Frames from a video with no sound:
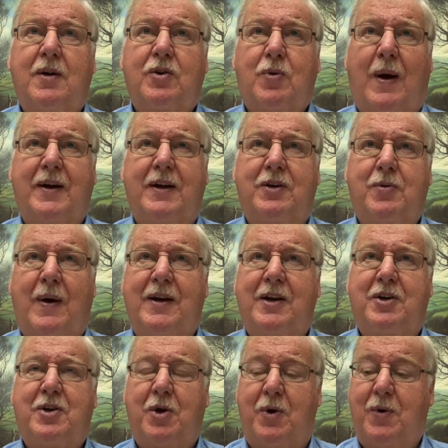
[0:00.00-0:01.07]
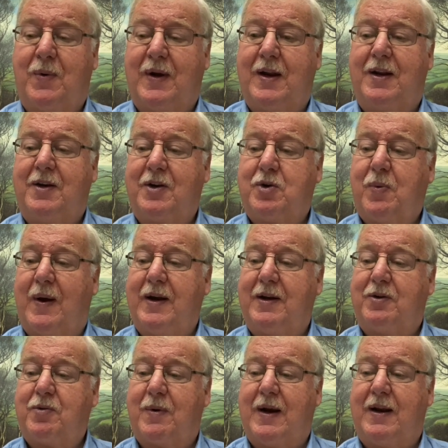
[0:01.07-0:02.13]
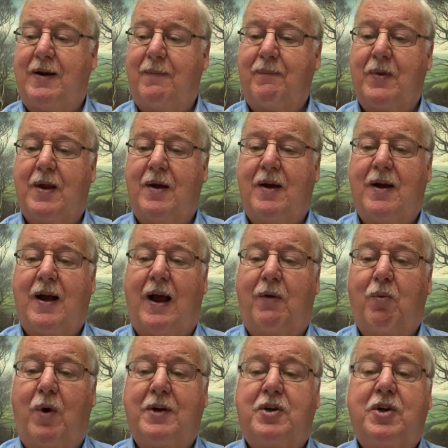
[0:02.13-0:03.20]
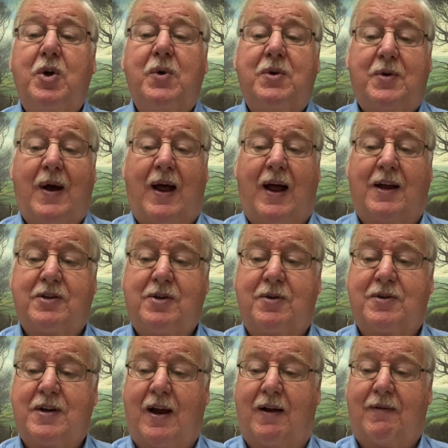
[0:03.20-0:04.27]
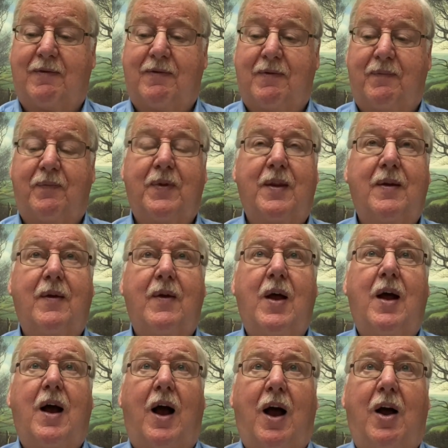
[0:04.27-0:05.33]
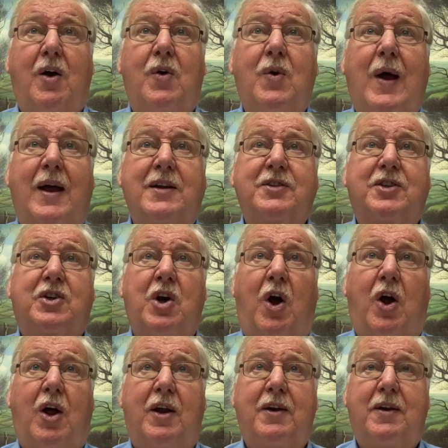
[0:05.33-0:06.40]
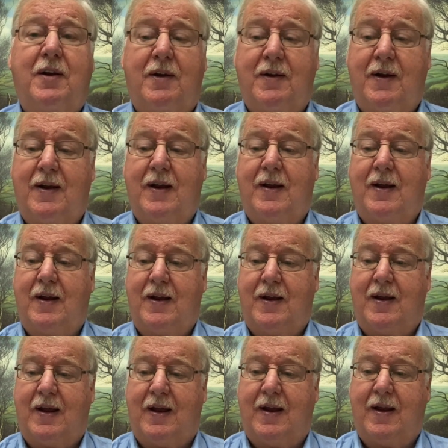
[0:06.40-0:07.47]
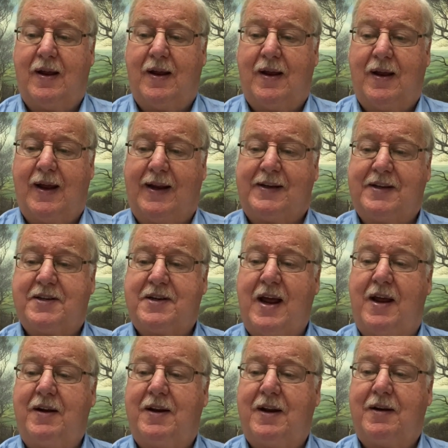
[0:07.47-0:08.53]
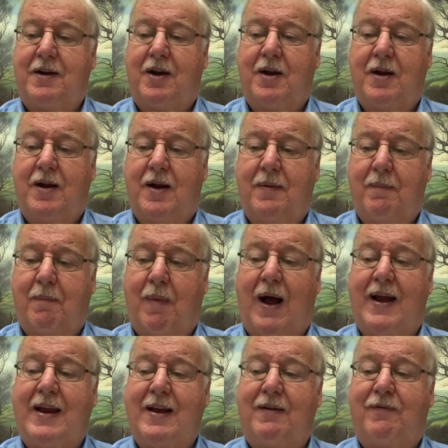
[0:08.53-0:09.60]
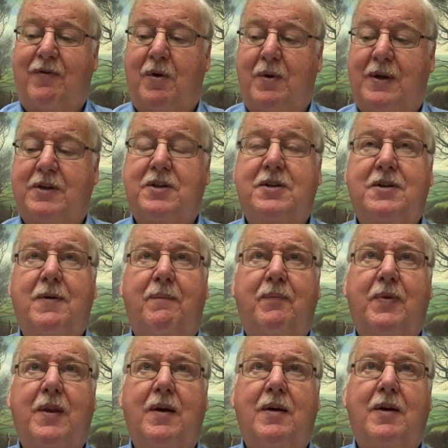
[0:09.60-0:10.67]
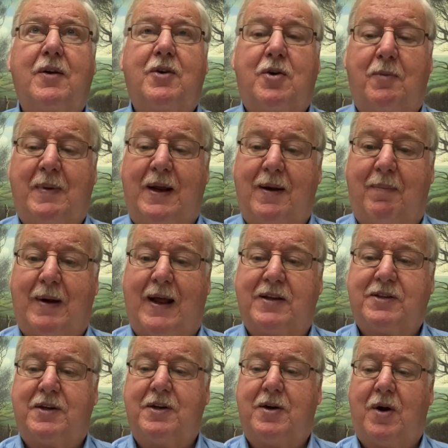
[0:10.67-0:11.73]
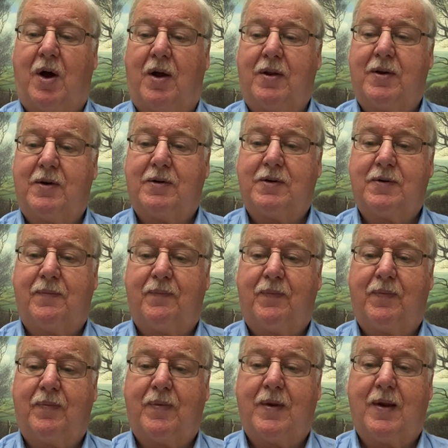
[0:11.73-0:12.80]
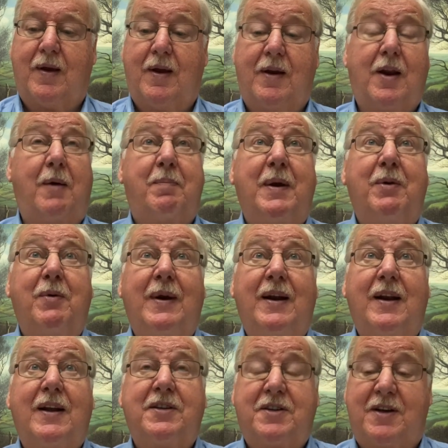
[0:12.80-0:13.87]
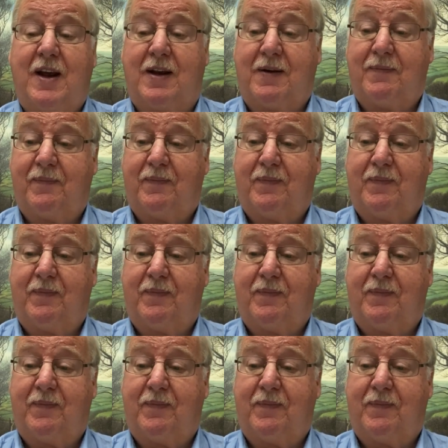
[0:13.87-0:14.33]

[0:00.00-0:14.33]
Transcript: 2022 and into 23, I want you to ask yourself, how has God extended my influence to be a blessing to others? Now be realistic.